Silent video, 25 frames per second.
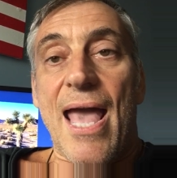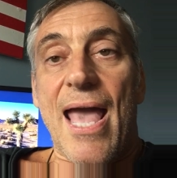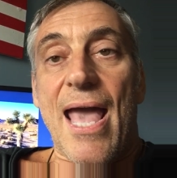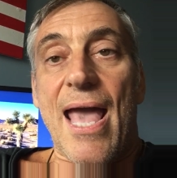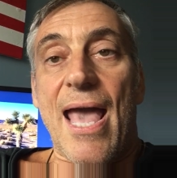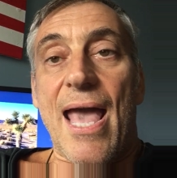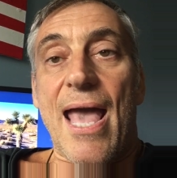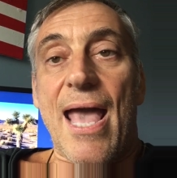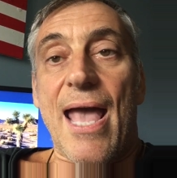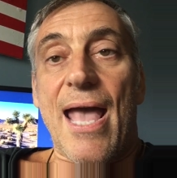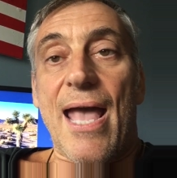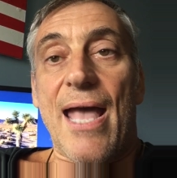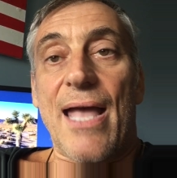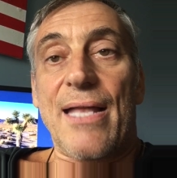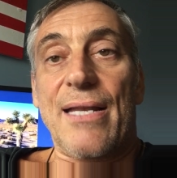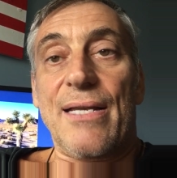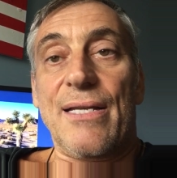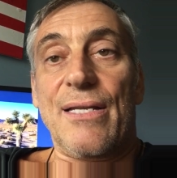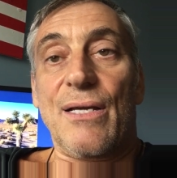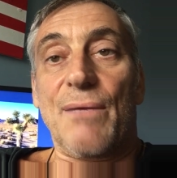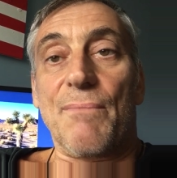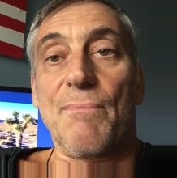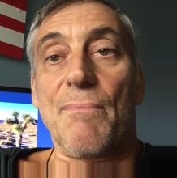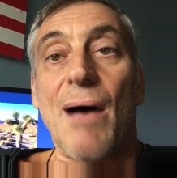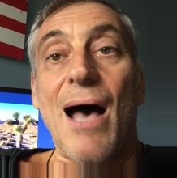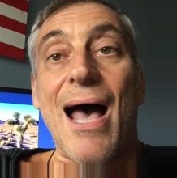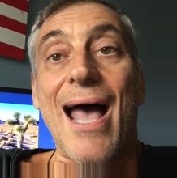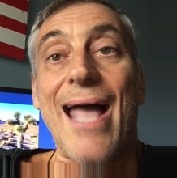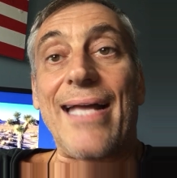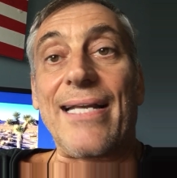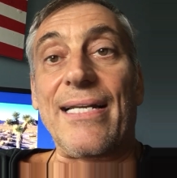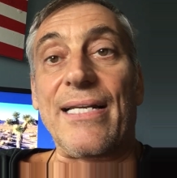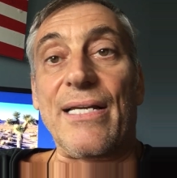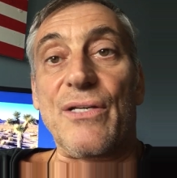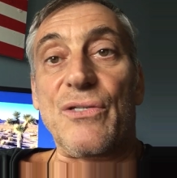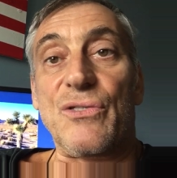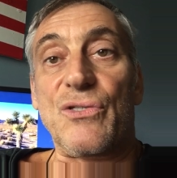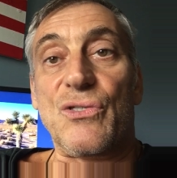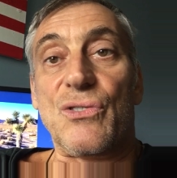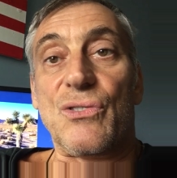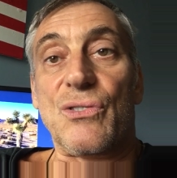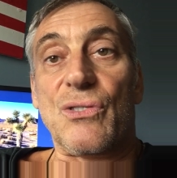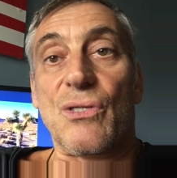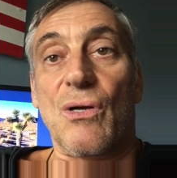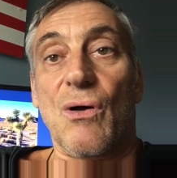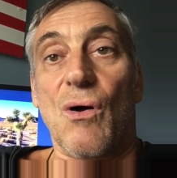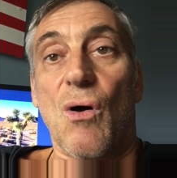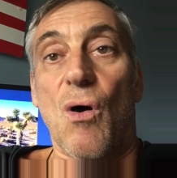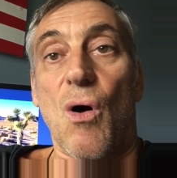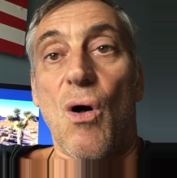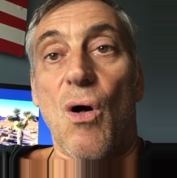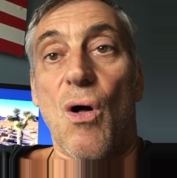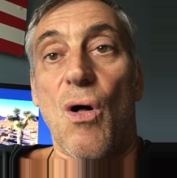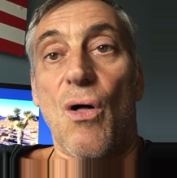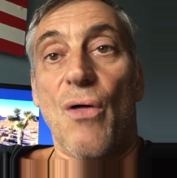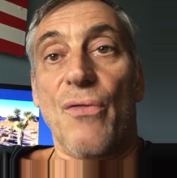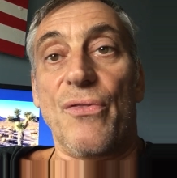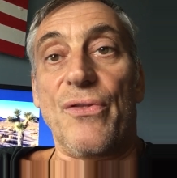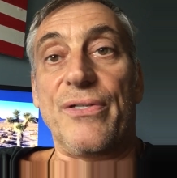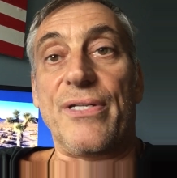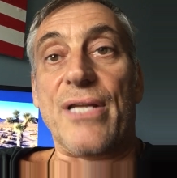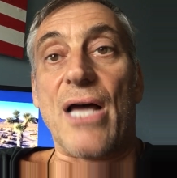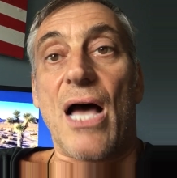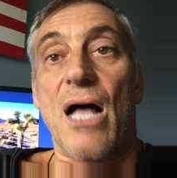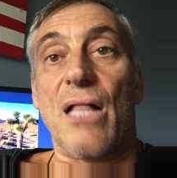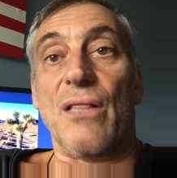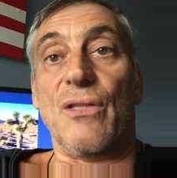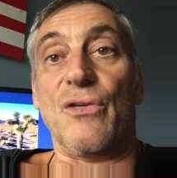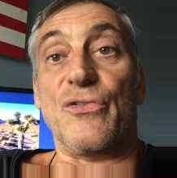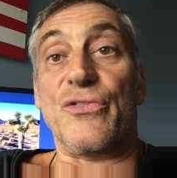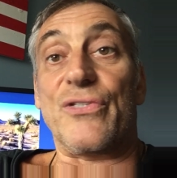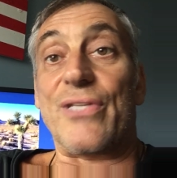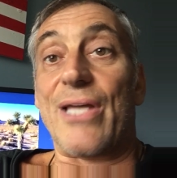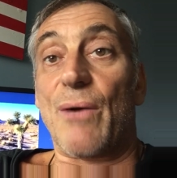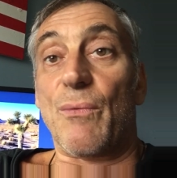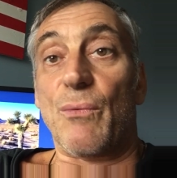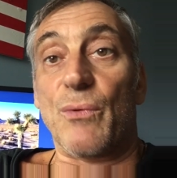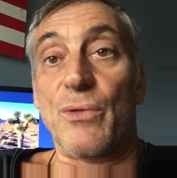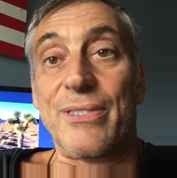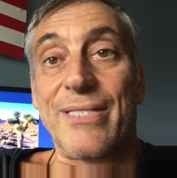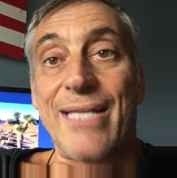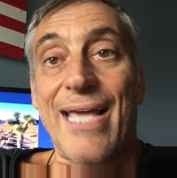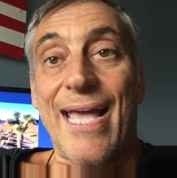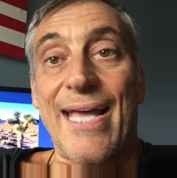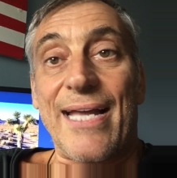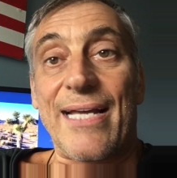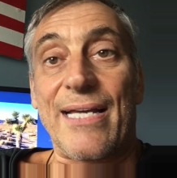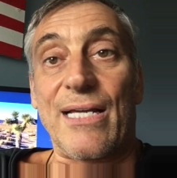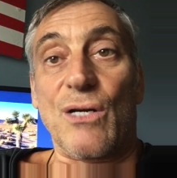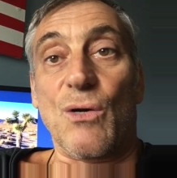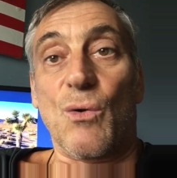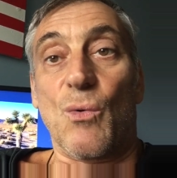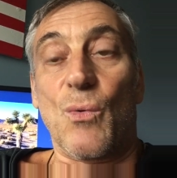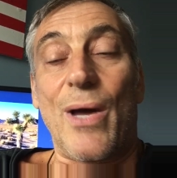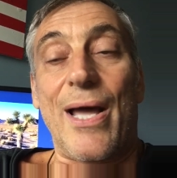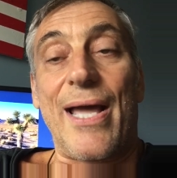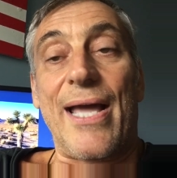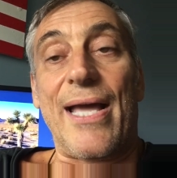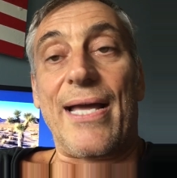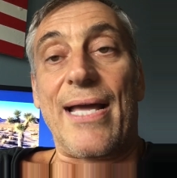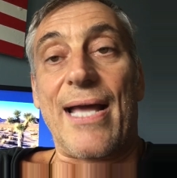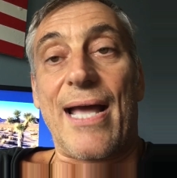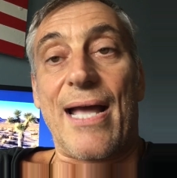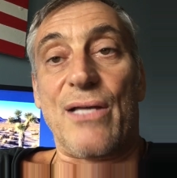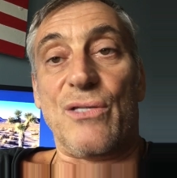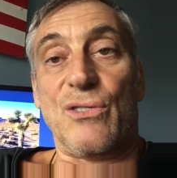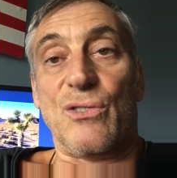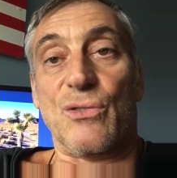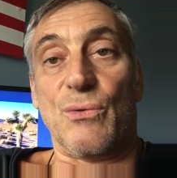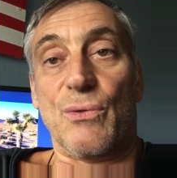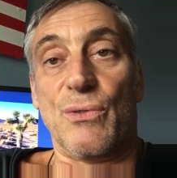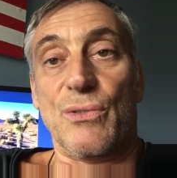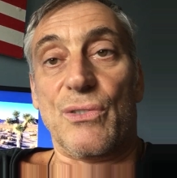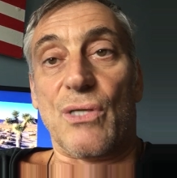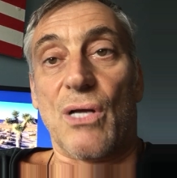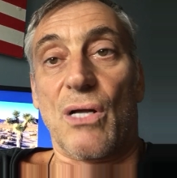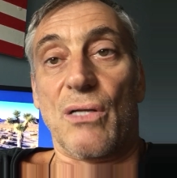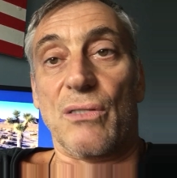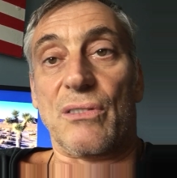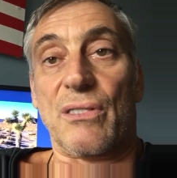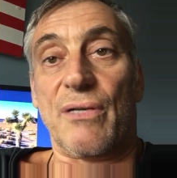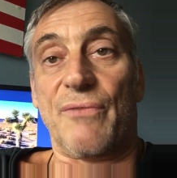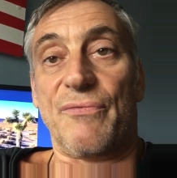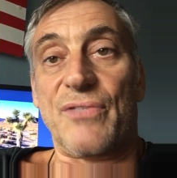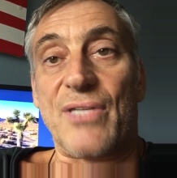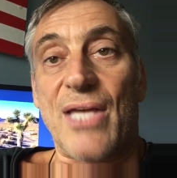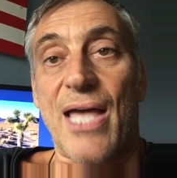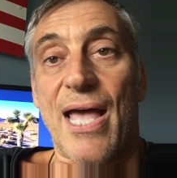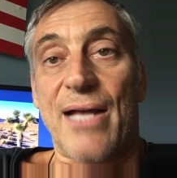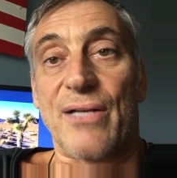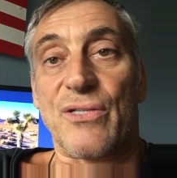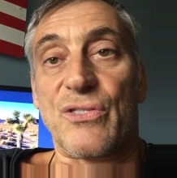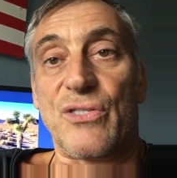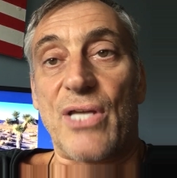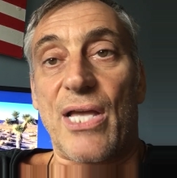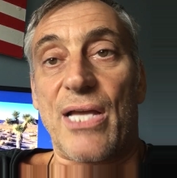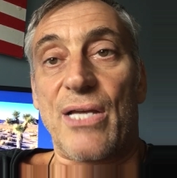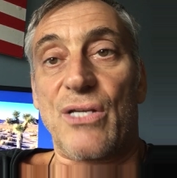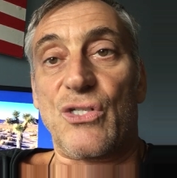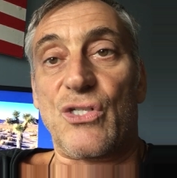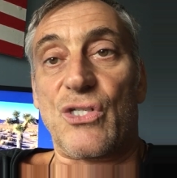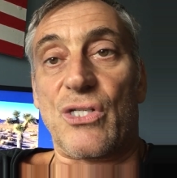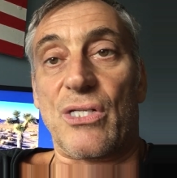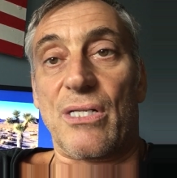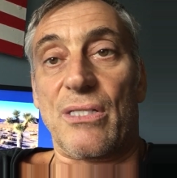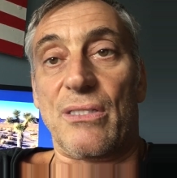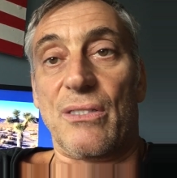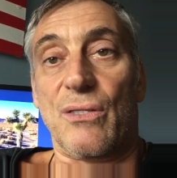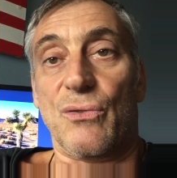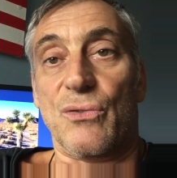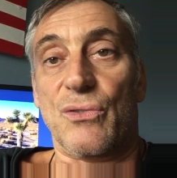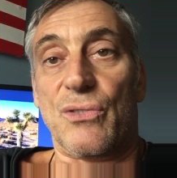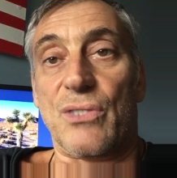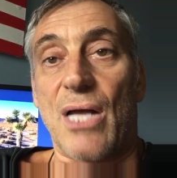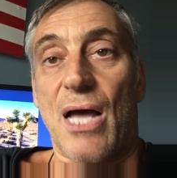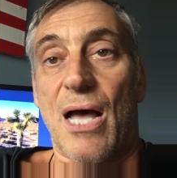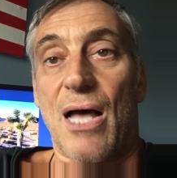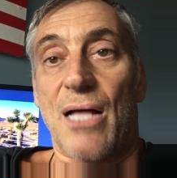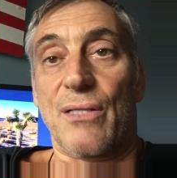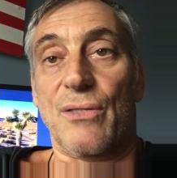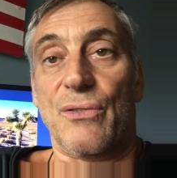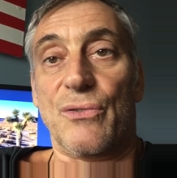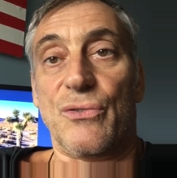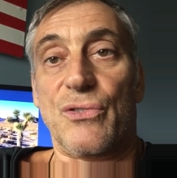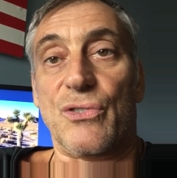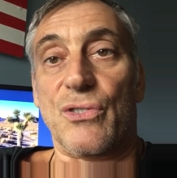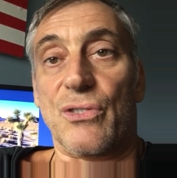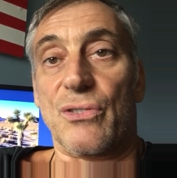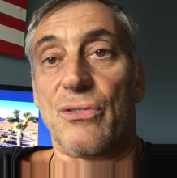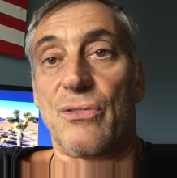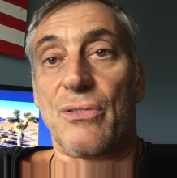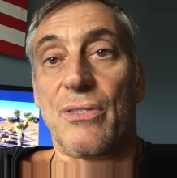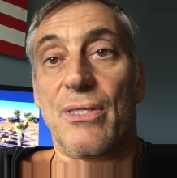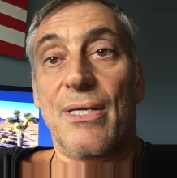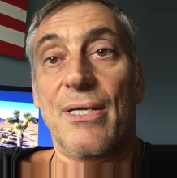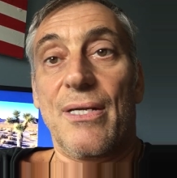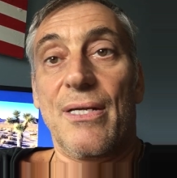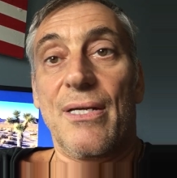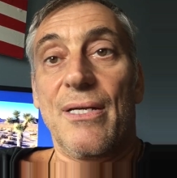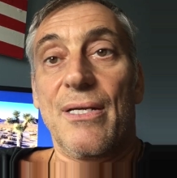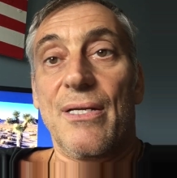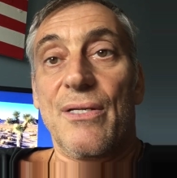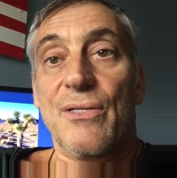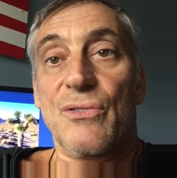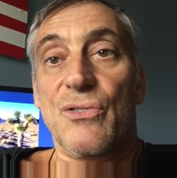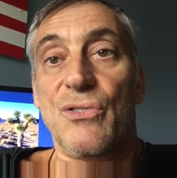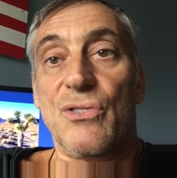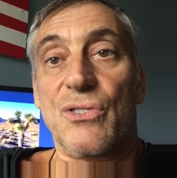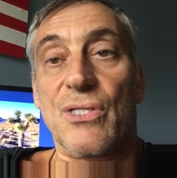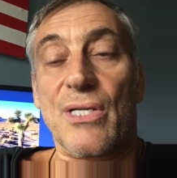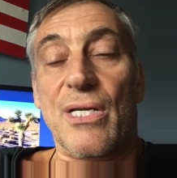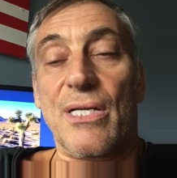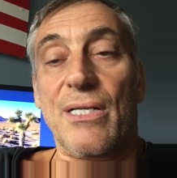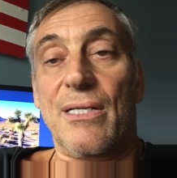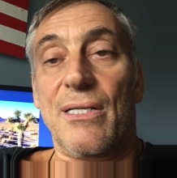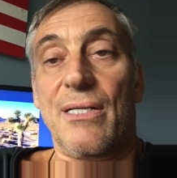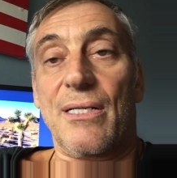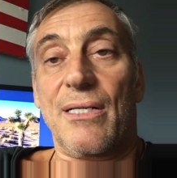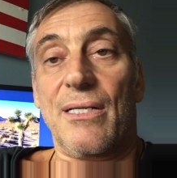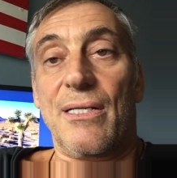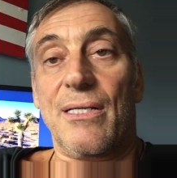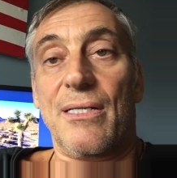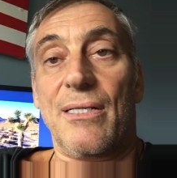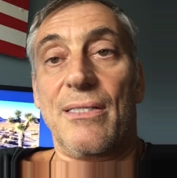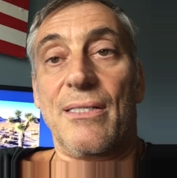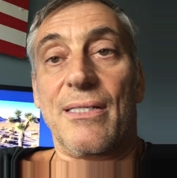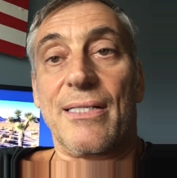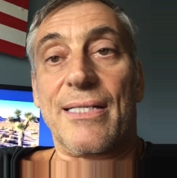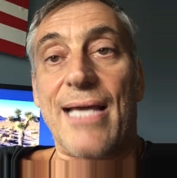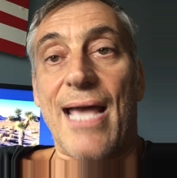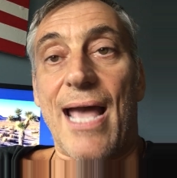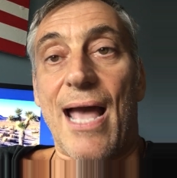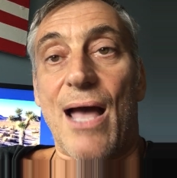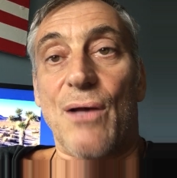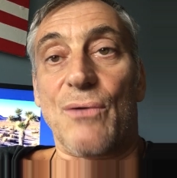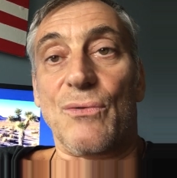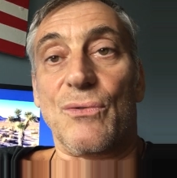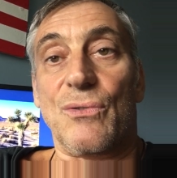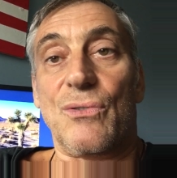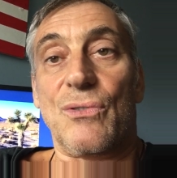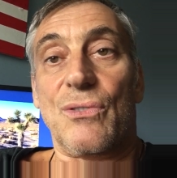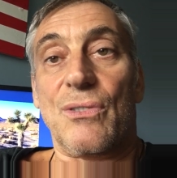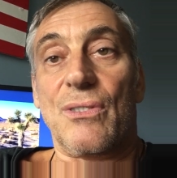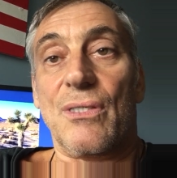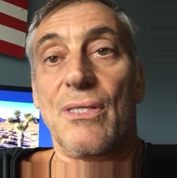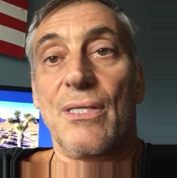and minus all the dollars that were taken away as a result of taxation. And those dollars just sit in accounts